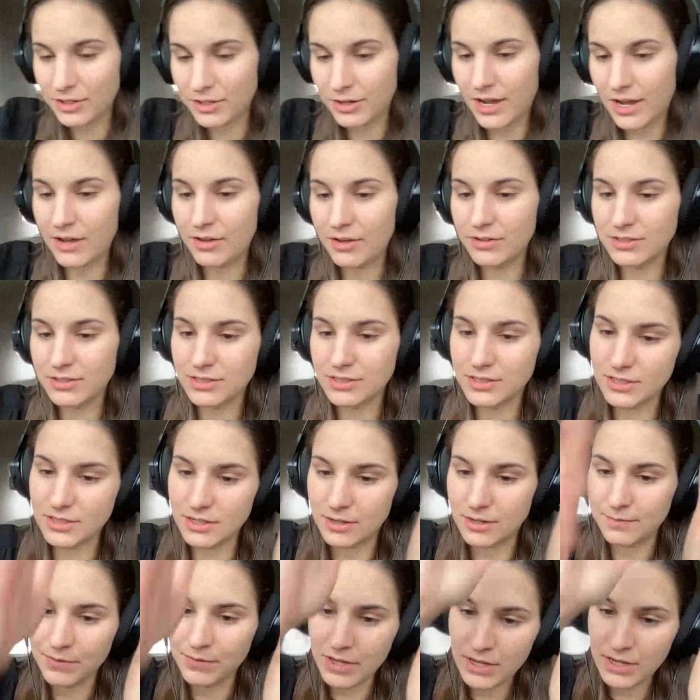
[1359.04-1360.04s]
energy ions
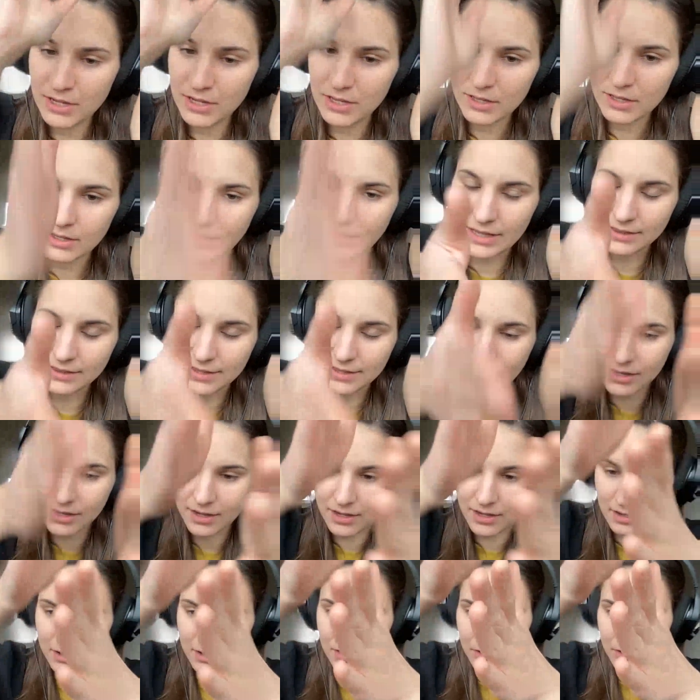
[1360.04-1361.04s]

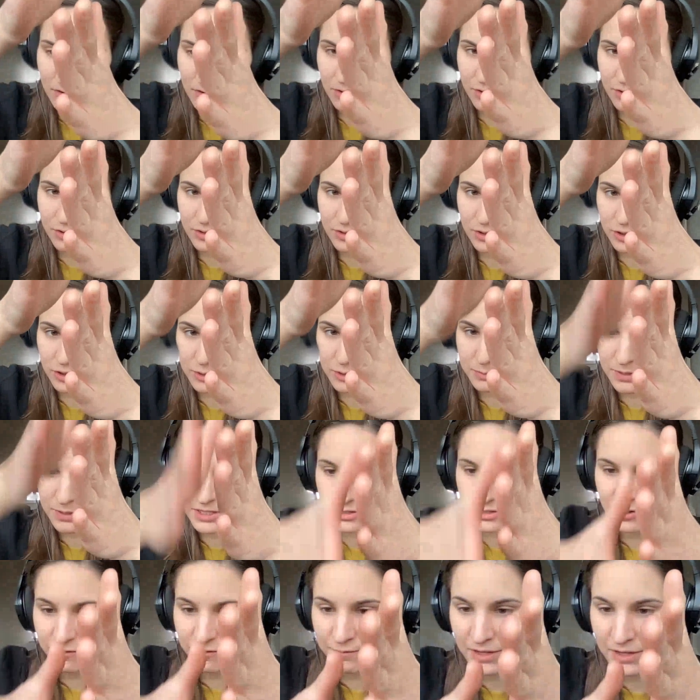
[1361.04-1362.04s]
attacking your
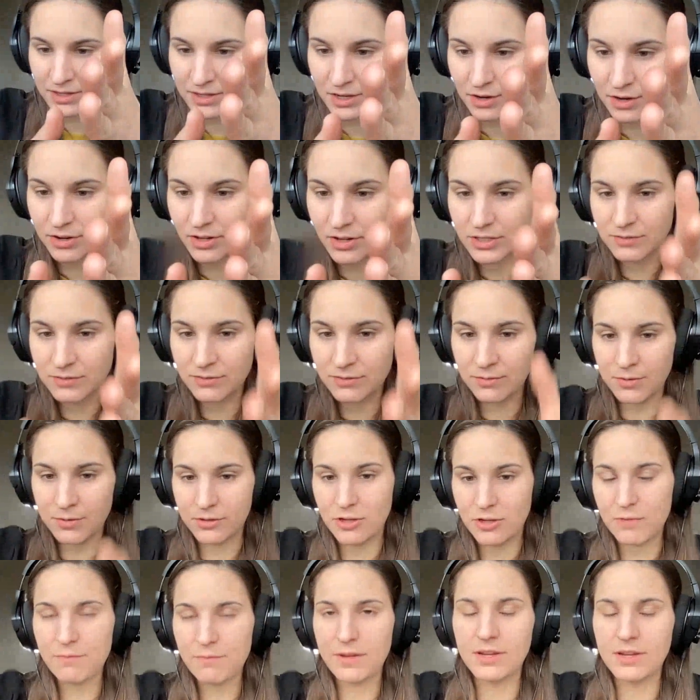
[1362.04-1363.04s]
spacecraft materials from
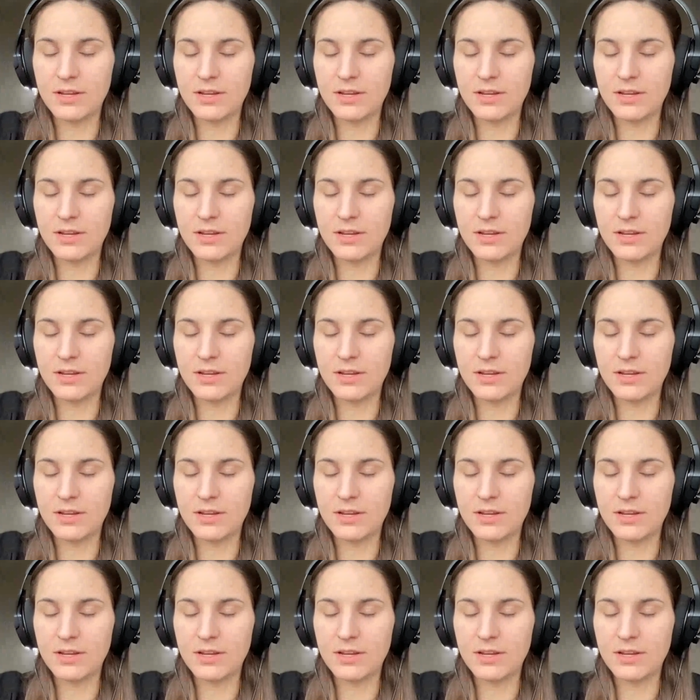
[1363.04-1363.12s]
the top.